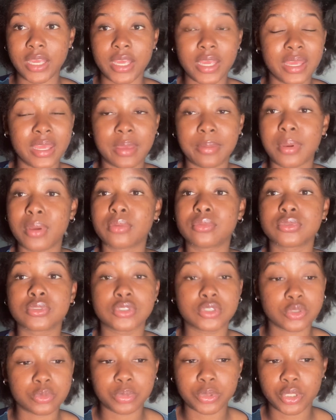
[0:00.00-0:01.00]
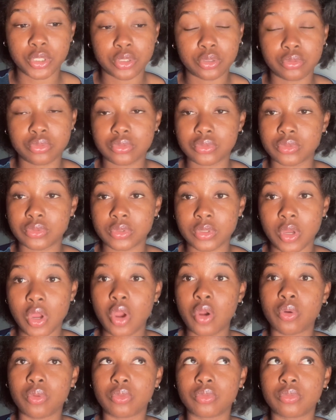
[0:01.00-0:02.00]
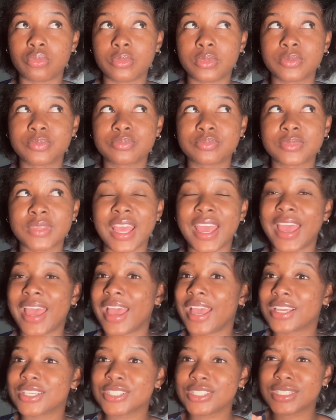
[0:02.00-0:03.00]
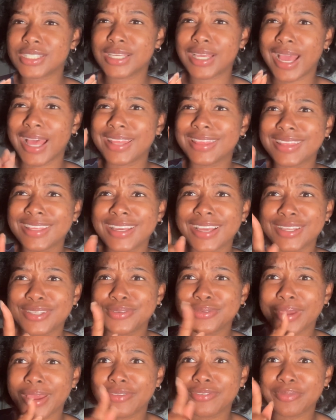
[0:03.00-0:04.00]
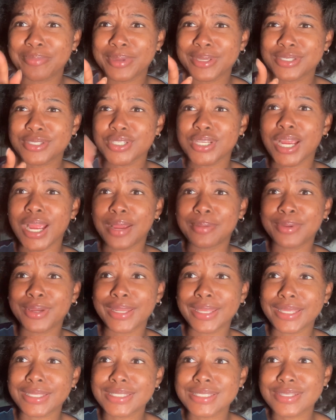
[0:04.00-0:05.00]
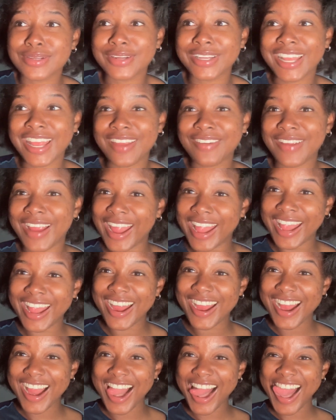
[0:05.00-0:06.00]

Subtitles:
It came out super cute. Oh, actually, I think I do have a picture. I'm gonna insert it right here.